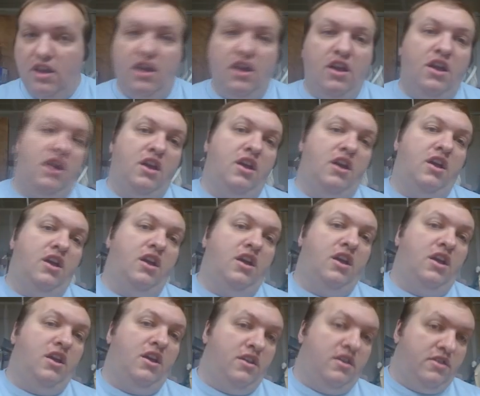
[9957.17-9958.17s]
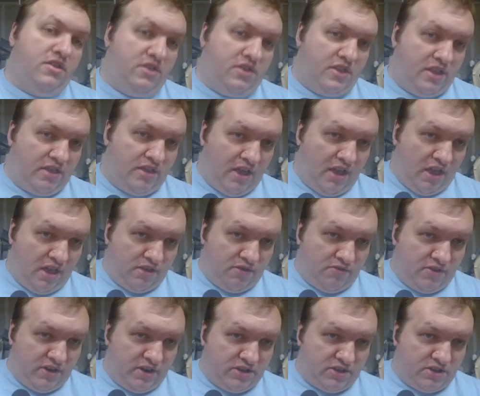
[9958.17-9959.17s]
Then the other
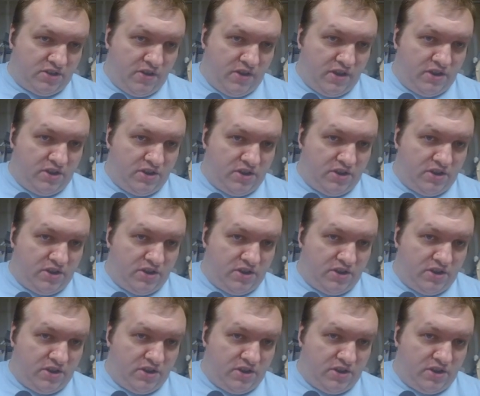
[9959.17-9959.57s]
one is going